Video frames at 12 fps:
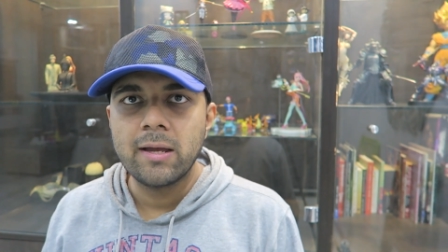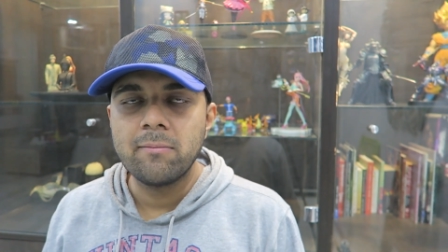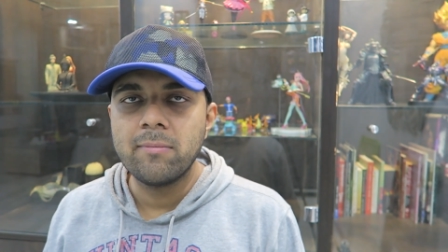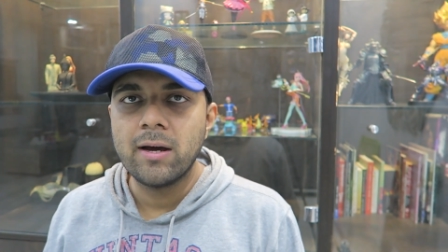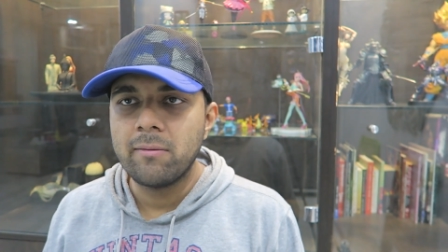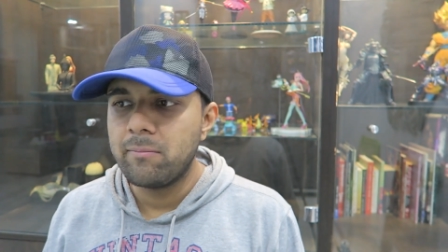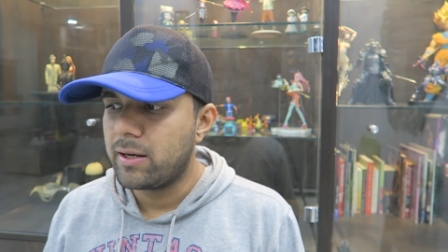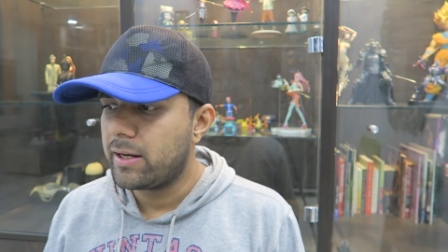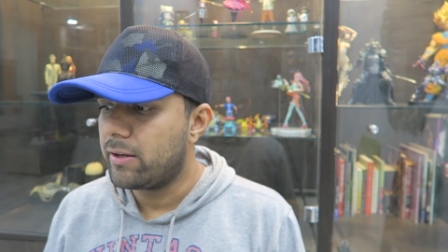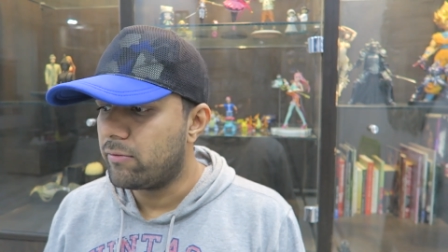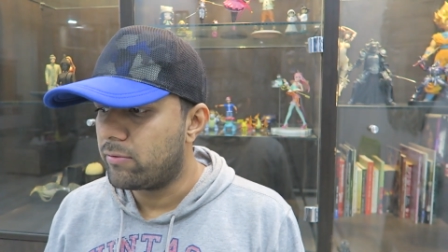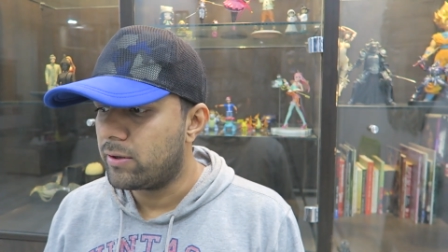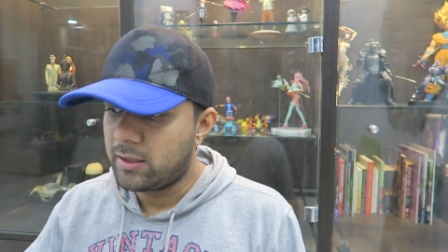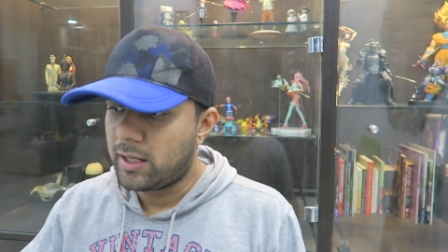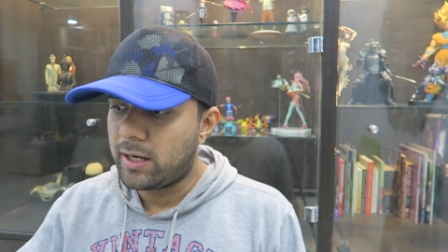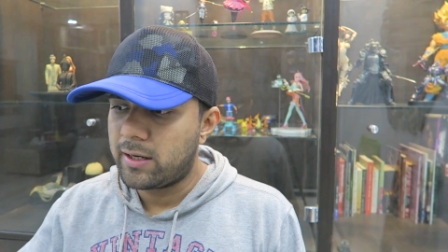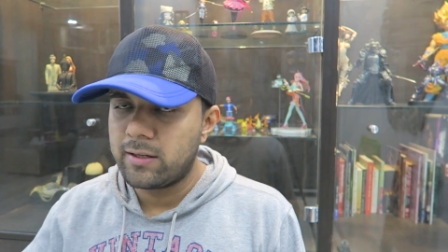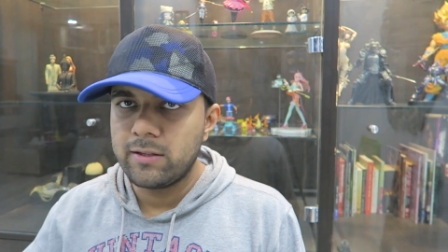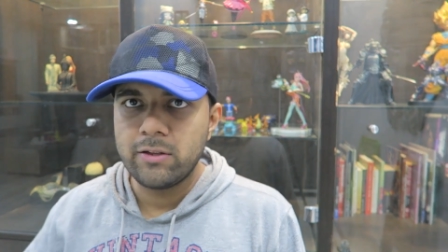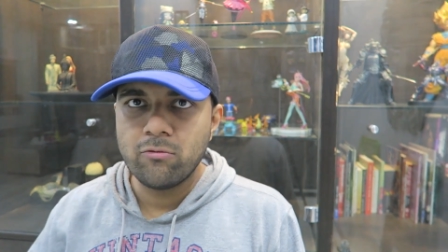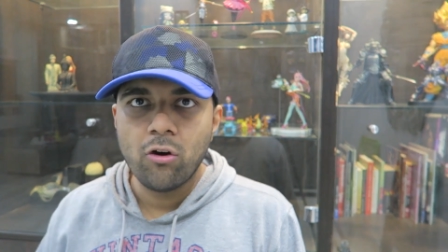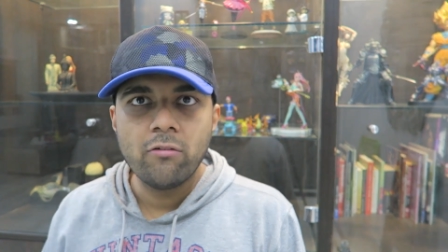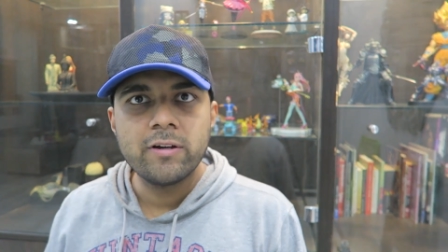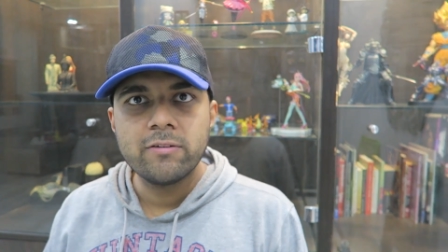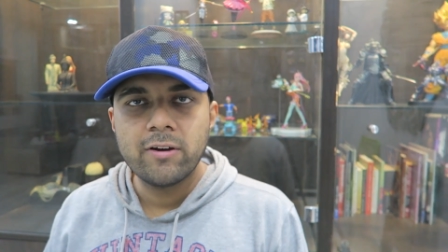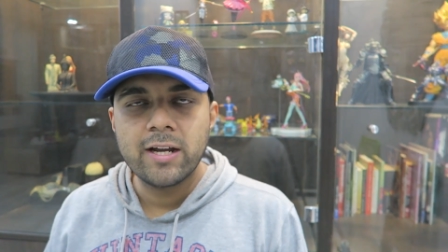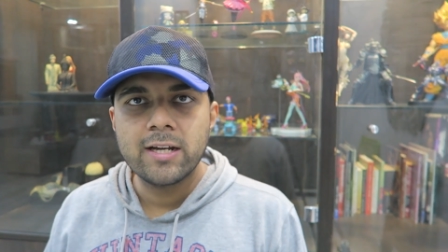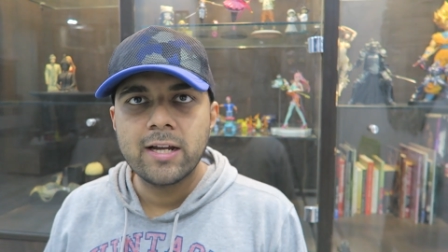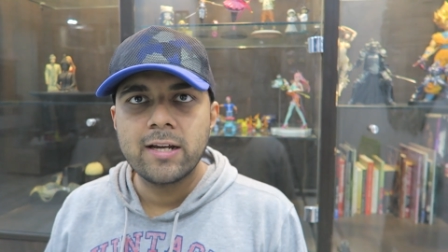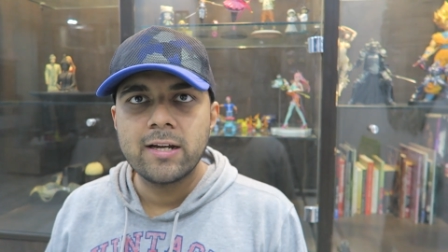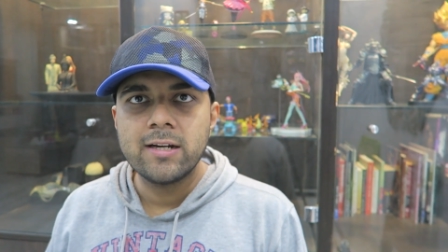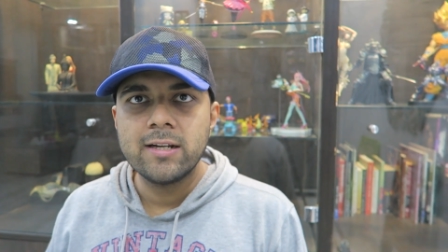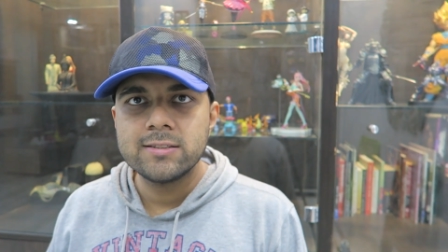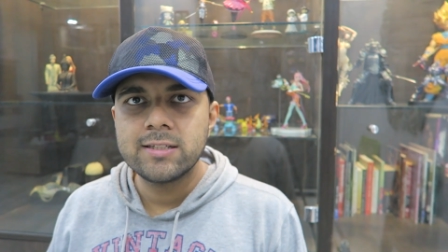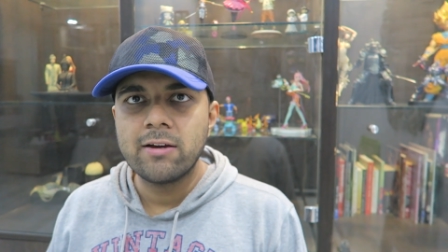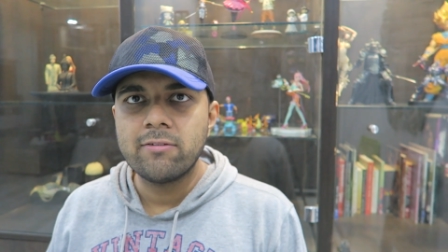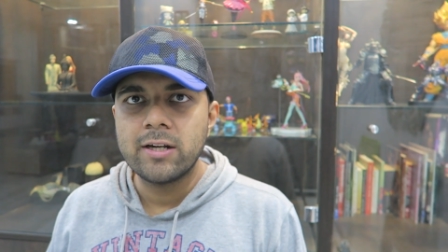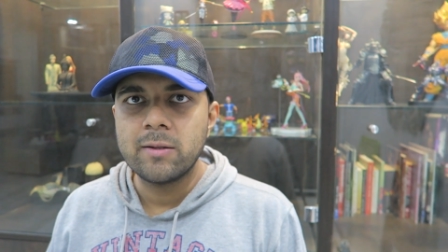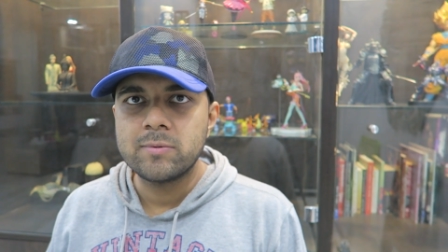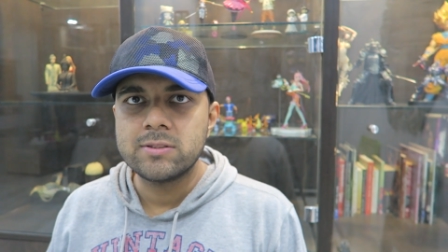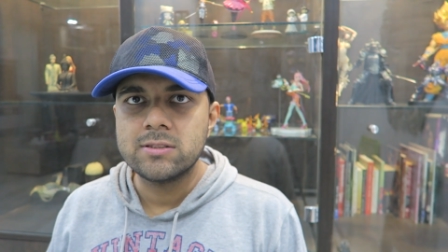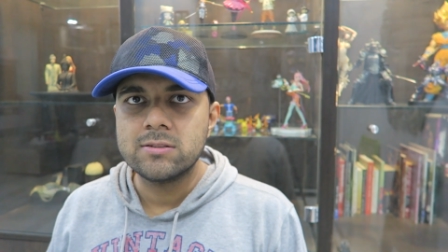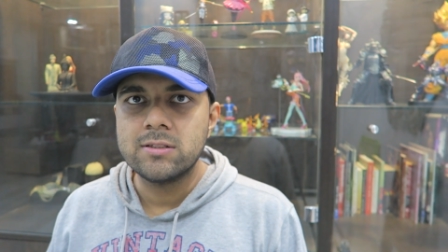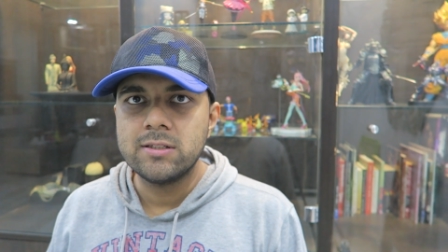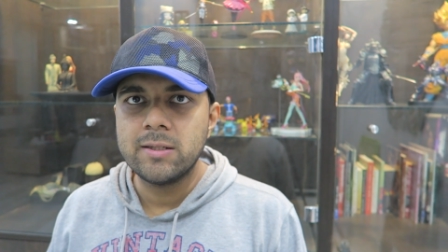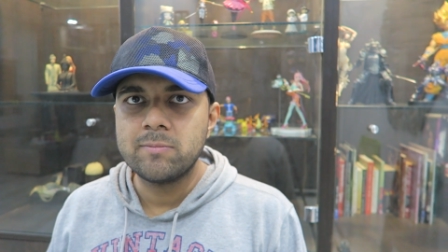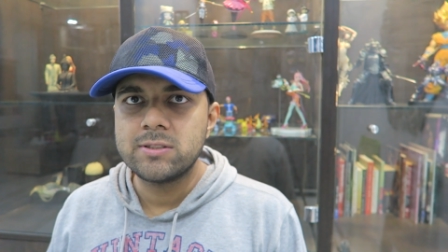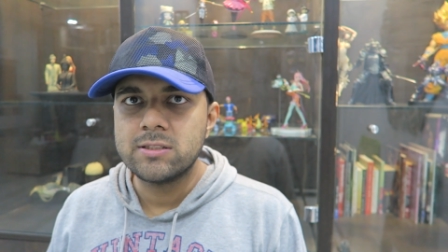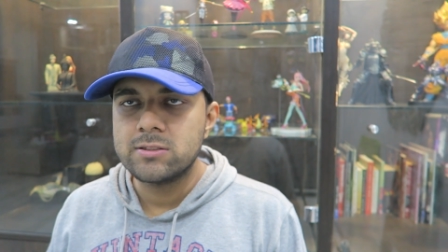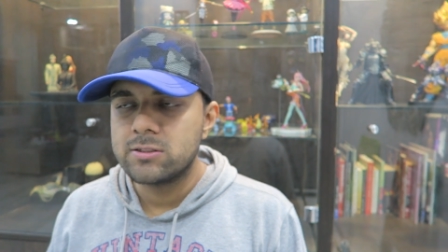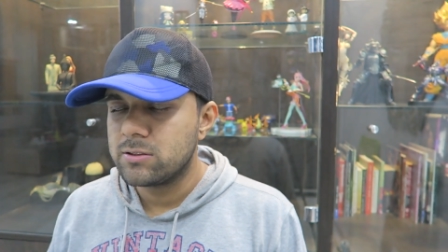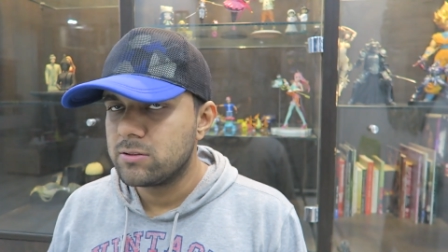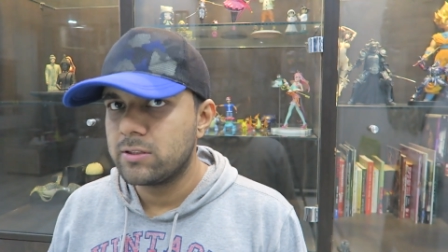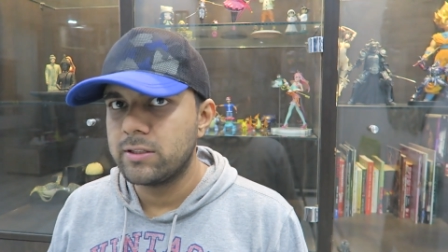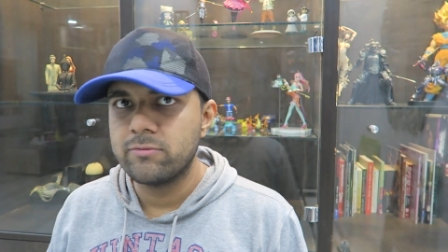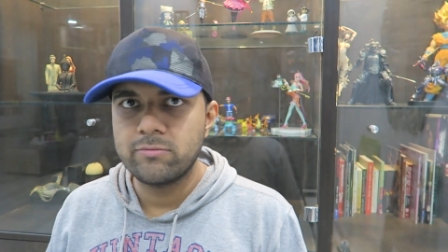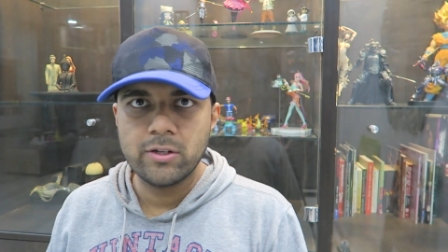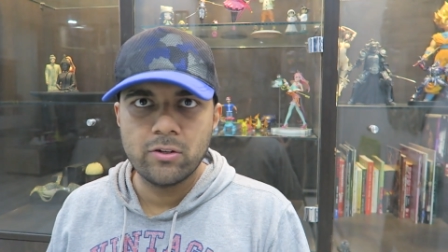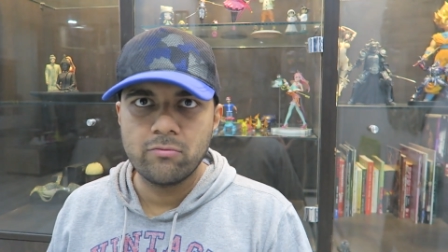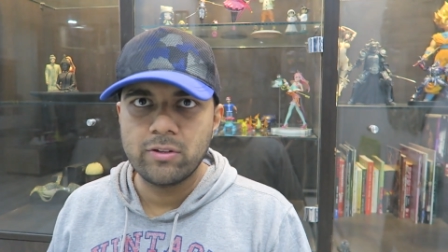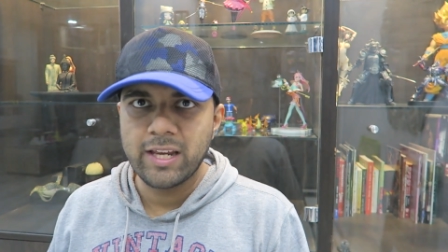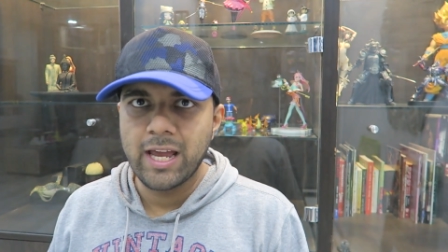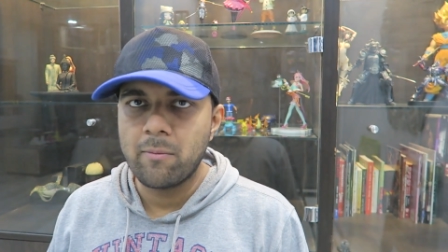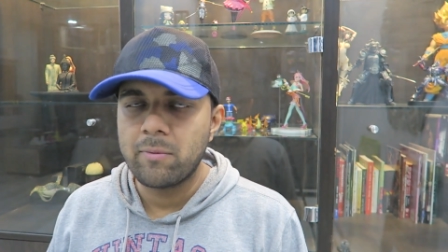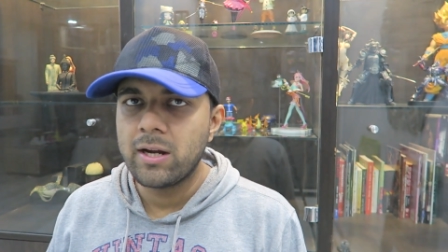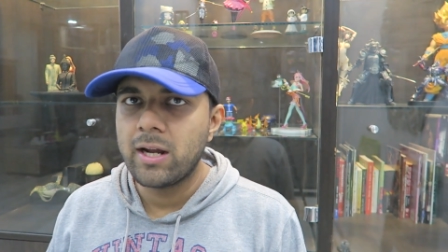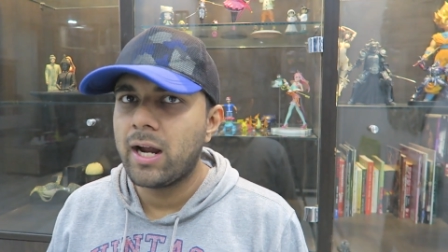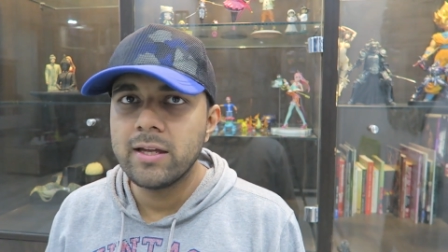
I believe that the Huawei Y9 does have a depth sensor in front of the camera,